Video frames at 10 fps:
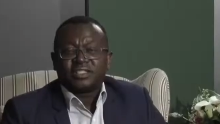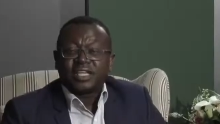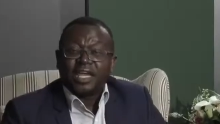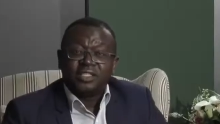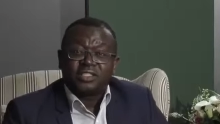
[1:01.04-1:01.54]

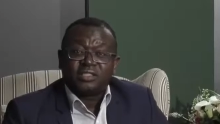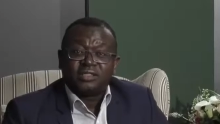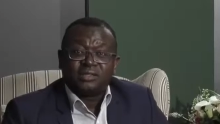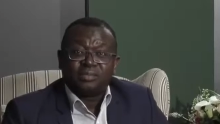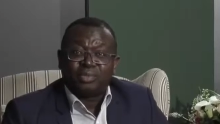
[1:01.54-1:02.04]
Saint,
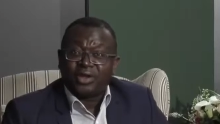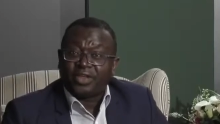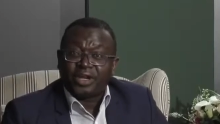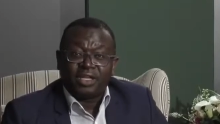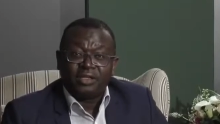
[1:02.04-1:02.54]

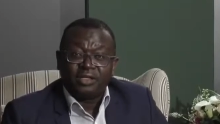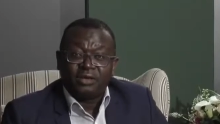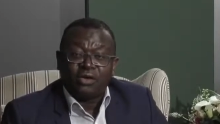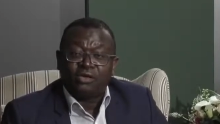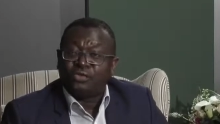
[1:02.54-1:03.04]
brethren,
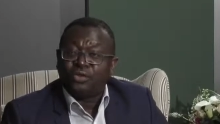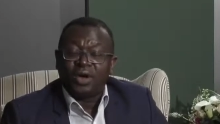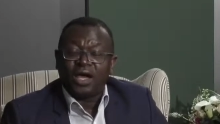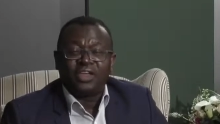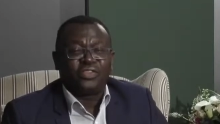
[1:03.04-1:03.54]
our
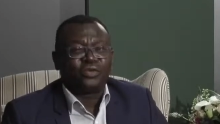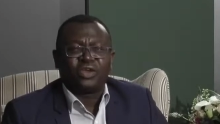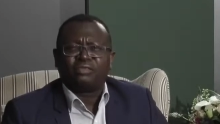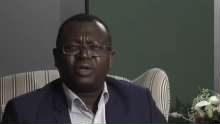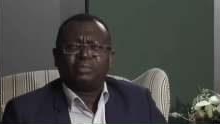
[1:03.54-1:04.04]
viewer, I think you
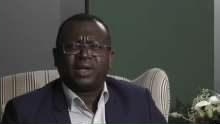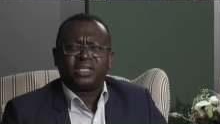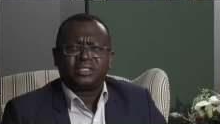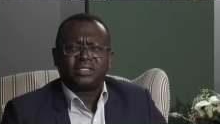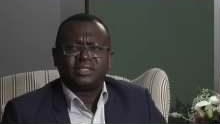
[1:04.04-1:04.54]
have been
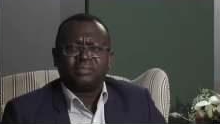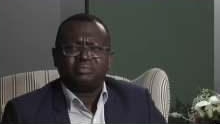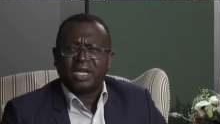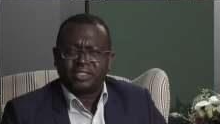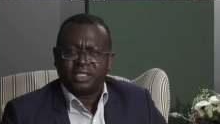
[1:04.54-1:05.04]
blessed
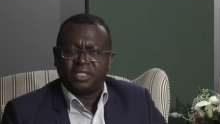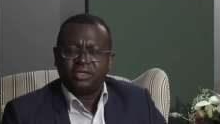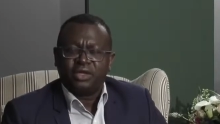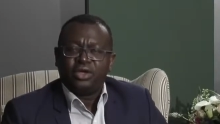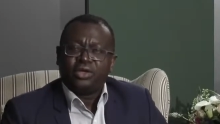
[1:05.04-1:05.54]
mightily.
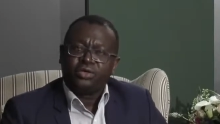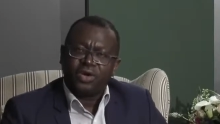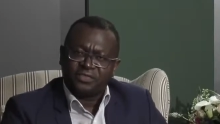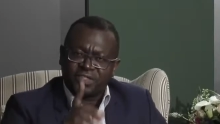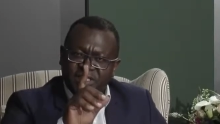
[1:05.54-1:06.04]
You
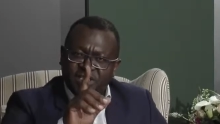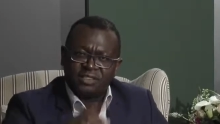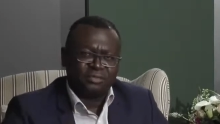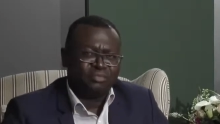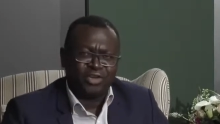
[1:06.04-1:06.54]
have seen
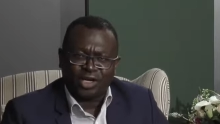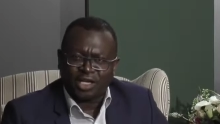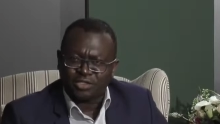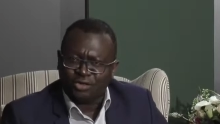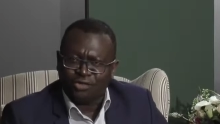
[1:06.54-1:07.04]

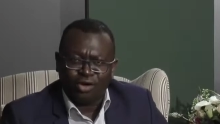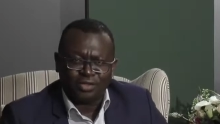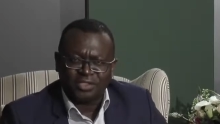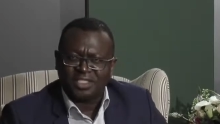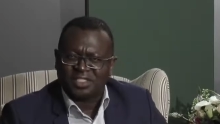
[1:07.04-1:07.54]
miracles of
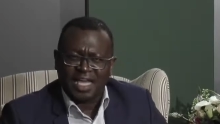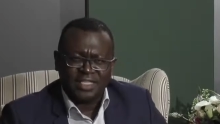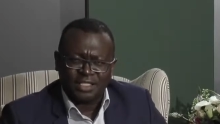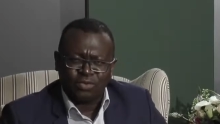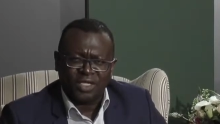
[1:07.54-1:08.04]
God, the
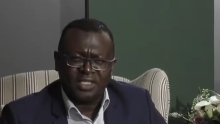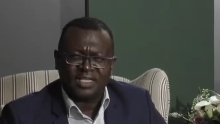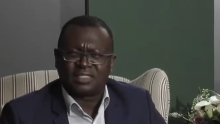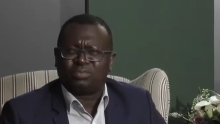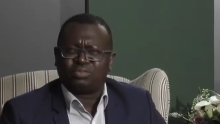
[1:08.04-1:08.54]
signs and
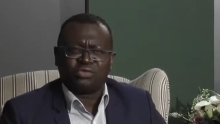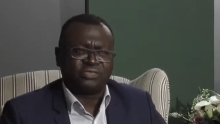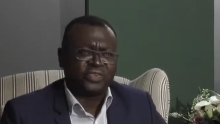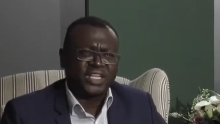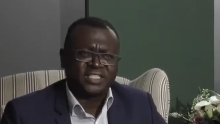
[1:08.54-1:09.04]
wonders, the
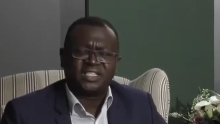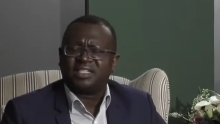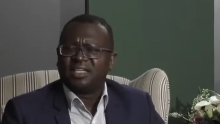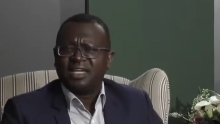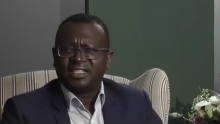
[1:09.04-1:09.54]

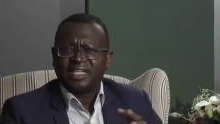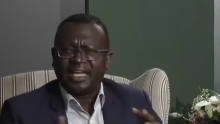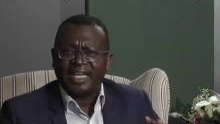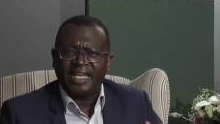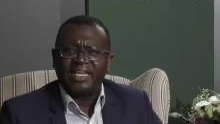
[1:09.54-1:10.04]
prophetic, the
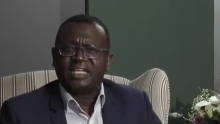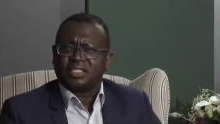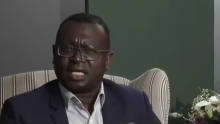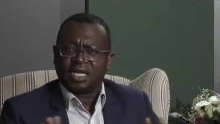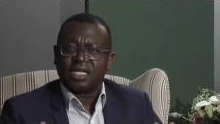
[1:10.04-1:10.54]
healing,
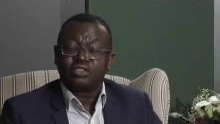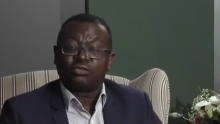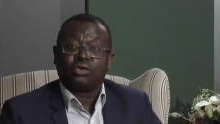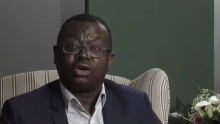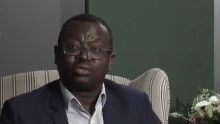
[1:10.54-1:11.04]
the grace
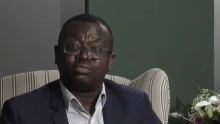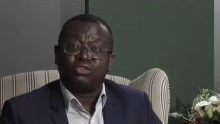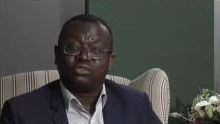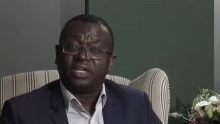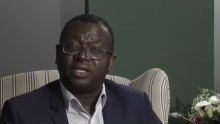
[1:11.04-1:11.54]
of God
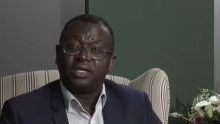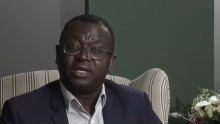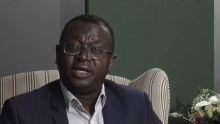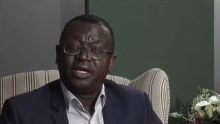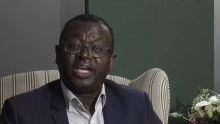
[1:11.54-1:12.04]
moving,
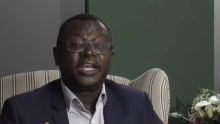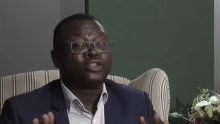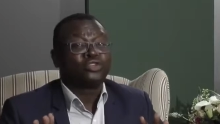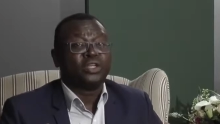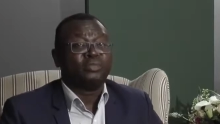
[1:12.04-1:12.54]
and I
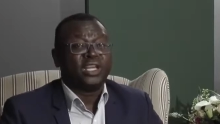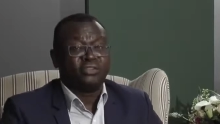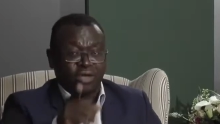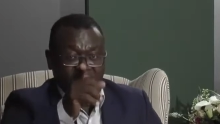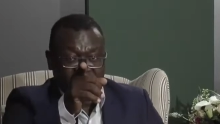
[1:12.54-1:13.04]
truly
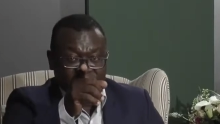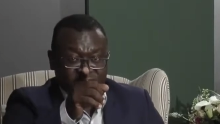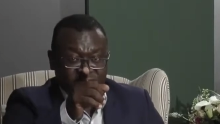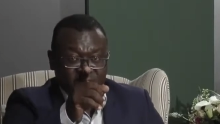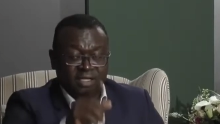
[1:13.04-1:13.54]
believe you are
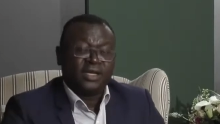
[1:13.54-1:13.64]
next.